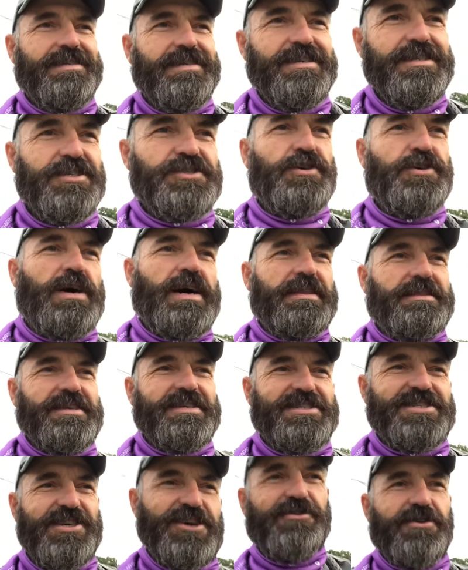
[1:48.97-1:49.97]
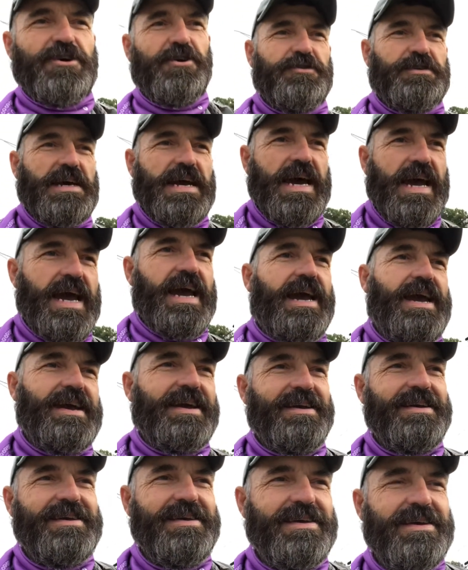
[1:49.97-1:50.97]
So on the 0 day,
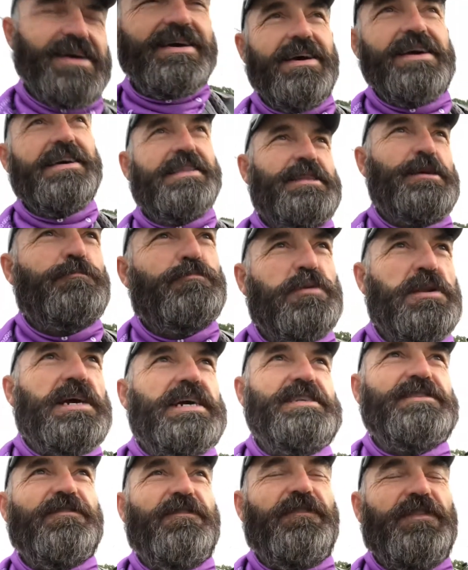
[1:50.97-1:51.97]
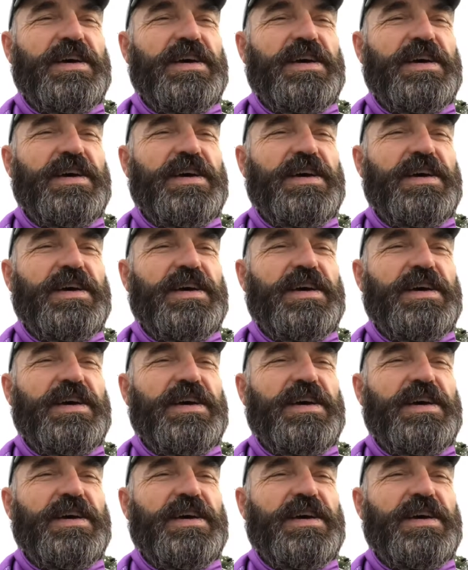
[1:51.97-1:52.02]
the place